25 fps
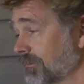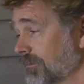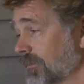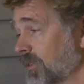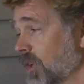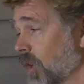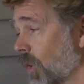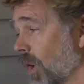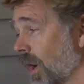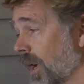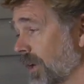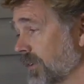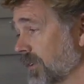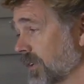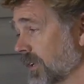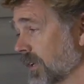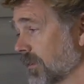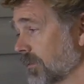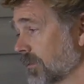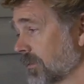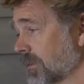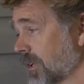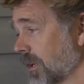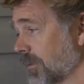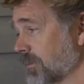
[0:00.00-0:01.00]
no idea.
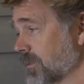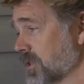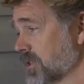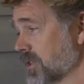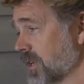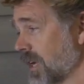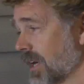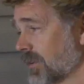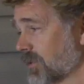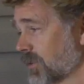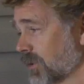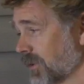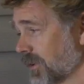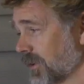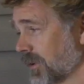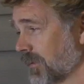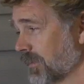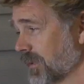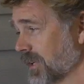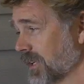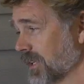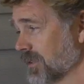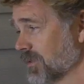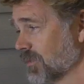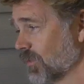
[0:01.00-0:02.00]
It comes as naturally to
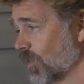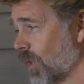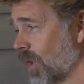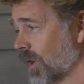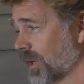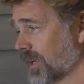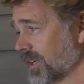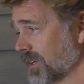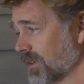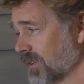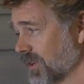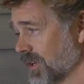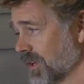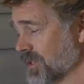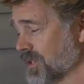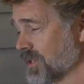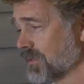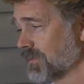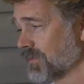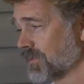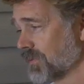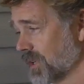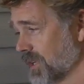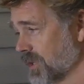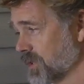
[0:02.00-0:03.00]
me as walking does
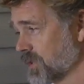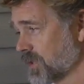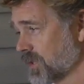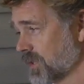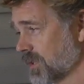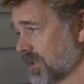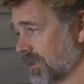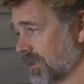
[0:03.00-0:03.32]
to fish.